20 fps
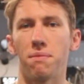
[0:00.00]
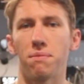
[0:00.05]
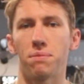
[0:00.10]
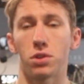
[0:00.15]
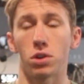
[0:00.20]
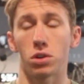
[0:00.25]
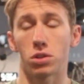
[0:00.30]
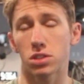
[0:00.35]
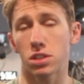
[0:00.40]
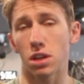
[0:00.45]

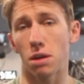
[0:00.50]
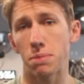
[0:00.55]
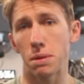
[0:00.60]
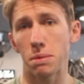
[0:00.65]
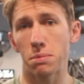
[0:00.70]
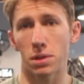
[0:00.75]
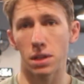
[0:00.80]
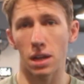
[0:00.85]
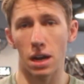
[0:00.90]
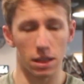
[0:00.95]
there's some
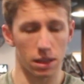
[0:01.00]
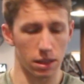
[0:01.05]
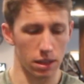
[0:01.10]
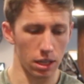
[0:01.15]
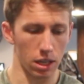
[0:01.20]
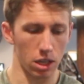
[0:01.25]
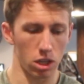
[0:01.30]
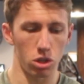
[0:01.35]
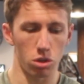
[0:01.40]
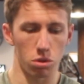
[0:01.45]
people that I
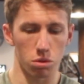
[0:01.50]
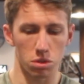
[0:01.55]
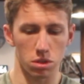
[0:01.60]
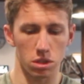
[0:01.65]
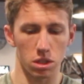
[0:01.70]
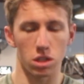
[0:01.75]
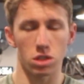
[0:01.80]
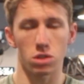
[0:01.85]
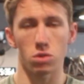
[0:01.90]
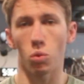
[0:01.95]
think use
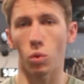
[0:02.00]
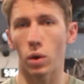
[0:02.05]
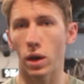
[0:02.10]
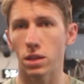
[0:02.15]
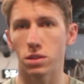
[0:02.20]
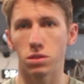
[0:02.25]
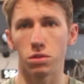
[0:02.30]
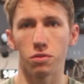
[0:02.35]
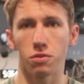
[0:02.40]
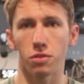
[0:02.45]
these
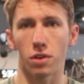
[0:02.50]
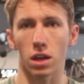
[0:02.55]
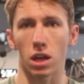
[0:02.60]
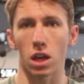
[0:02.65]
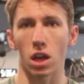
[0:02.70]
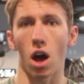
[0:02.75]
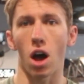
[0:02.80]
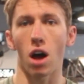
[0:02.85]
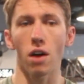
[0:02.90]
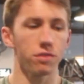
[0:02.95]
way too
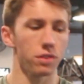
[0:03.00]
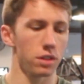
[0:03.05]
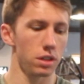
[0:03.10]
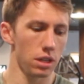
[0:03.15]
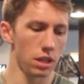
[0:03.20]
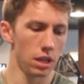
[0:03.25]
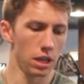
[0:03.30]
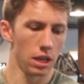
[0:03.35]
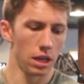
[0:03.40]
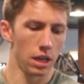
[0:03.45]
fucking
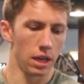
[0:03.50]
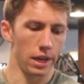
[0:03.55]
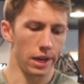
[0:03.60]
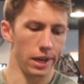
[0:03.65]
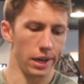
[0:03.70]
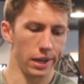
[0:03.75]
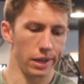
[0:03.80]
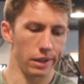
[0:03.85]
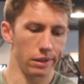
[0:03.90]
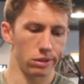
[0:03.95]
often.
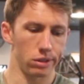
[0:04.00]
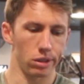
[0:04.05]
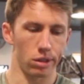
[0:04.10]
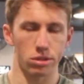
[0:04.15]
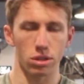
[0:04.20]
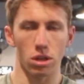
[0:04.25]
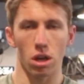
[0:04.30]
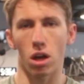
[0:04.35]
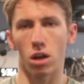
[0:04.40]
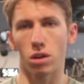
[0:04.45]

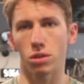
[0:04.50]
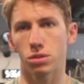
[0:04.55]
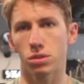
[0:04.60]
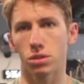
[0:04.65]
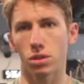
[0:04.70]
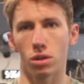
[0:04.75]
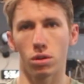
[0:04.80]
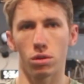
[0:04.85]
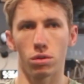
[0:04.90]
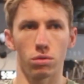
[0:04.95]
There's
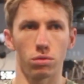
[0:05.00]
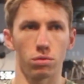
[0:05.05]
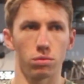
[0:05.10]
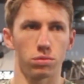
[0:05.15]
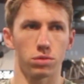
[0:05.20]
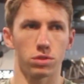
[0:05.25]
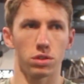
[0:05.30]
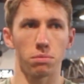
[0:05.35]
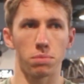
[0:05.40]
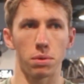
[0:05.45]

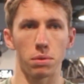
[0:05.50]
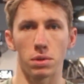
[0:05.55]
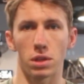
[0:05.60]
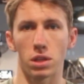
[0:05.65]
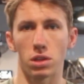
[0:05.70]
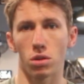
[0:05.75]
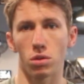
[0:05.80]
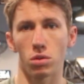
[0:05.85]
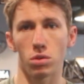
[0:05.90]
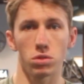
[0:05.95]
also some people
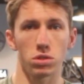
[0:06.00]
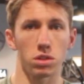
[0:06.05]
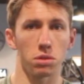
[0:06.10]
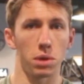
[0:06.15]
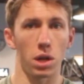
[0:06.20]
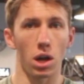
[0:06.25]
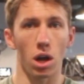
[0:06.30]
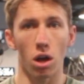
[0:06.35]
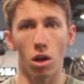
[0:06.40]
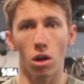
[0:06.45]
that don't use them
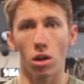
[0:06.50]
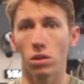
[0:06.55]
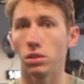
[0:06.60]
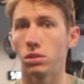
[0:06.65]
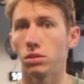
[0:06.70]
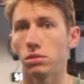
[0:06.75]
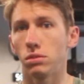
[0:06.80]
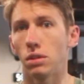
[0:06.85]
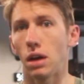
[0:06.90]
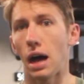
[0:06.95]
at
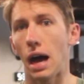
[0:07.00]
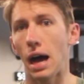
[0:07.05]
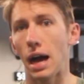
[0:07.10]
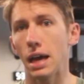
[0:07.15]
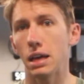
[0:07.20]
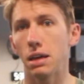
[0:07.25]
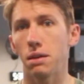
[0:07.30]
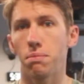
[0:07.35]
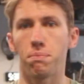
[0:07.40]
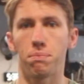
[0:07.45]
all.
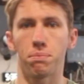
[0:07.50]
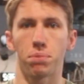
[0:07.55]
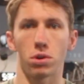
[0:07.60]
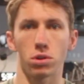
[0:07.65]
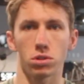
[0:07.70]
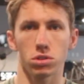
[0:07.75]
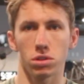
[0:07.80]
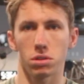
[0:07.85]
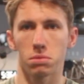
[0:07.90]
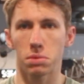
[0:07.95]
I
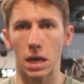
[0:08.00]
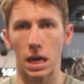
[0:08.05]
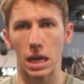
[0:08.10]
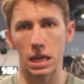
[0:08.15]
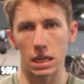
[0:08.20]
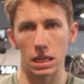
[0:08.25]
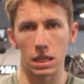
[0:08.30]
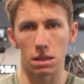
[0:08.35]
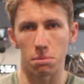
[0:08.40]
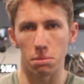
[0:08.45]
personally am
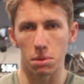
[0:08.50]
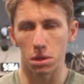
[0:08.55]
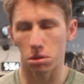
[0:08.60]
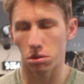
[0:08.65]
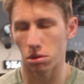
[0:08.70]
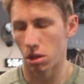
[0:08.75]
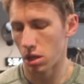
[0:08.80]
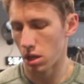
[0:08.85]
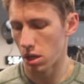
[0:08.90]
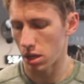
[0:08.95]
kind of in the
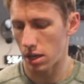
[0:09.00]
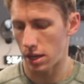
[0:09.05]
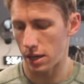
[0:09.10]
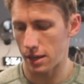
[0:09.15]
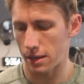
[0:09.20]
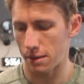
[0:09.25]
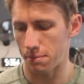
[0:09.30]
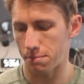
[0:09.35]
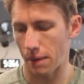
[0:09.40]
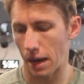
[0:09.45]
middle.
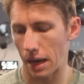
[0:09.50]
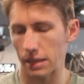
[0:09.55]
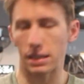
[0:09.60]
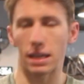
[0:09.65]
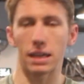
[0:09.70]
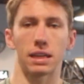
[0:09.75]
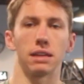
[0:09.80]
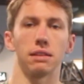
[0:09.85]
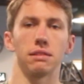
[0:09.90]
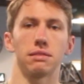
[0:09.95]
I
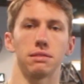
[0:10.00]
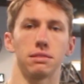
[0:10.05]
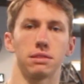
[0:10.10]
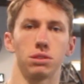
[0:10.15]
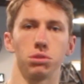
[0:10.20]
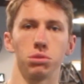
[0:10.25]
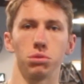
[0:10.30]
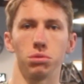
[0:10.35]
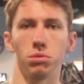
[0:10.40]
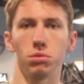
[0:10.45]
like it
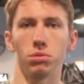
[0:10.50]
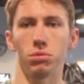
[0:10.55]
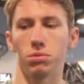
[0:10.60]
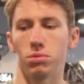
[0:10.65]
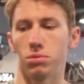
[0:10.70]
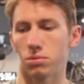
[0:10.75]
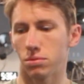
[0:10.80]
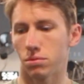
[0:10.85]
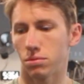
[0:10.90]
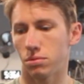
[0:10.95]
to
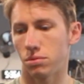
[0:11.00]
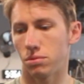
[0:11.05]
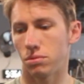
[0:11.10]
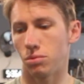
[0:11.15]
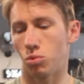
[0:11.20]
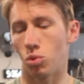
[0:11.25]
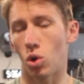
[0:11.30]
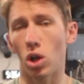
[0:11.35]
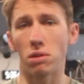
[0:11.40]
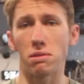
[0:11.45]

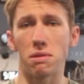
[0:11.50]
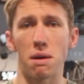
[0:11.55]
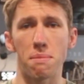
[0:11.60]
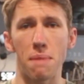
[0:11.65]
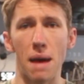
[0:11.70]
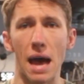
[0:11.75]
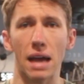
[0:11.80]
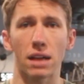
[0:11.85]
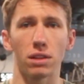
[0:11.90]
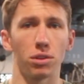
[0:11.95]
roll up my
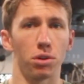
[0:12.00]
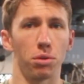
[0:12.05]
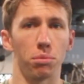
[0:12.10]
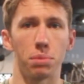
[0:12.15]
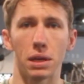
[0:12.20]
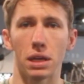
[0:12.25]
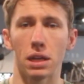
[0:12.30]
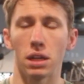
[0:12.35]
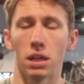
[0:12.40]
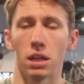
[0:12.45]
back a little
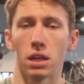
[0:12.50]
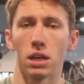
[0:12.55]
bit